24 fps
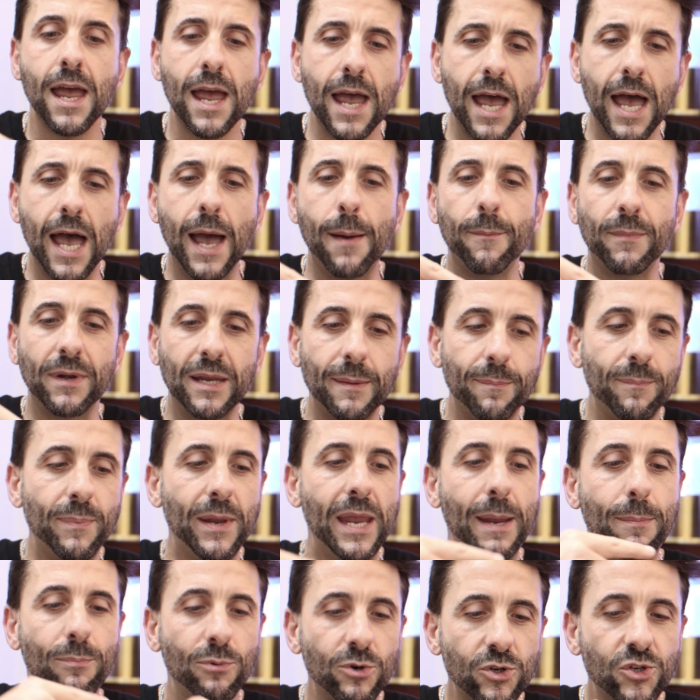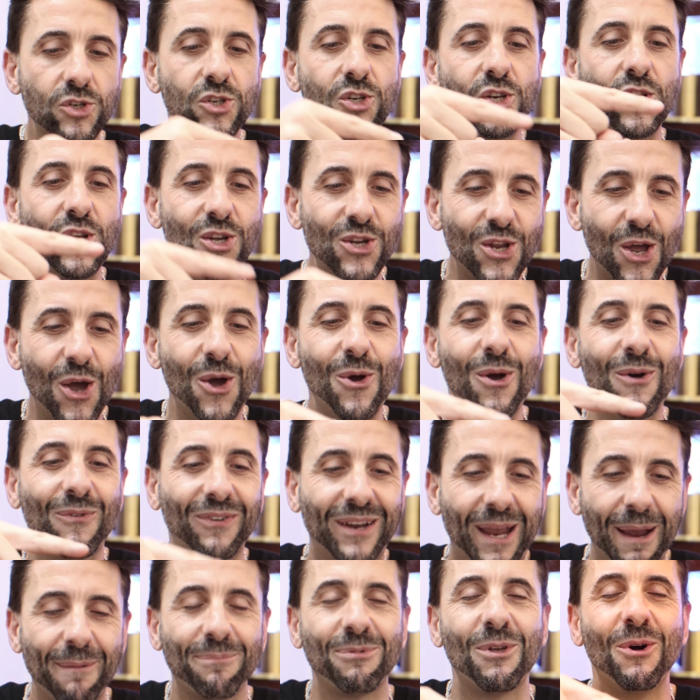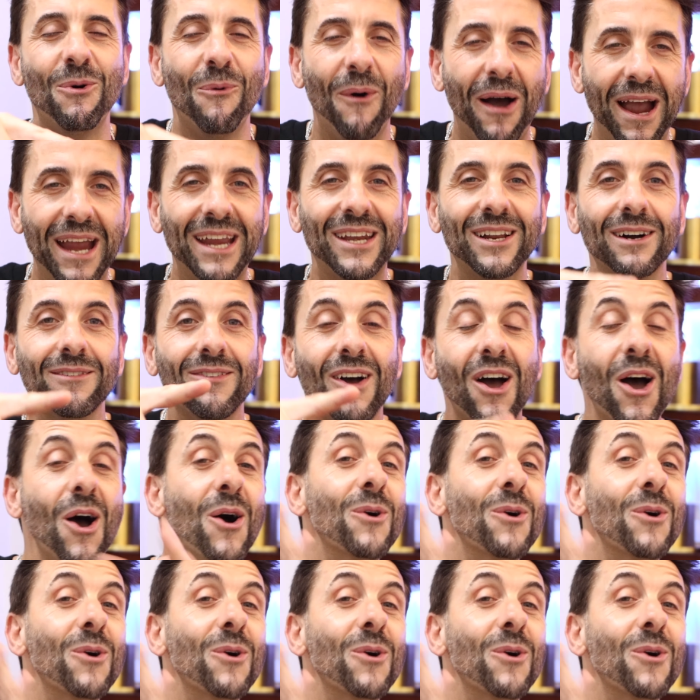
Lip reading: How many people do you know have kept the weight off?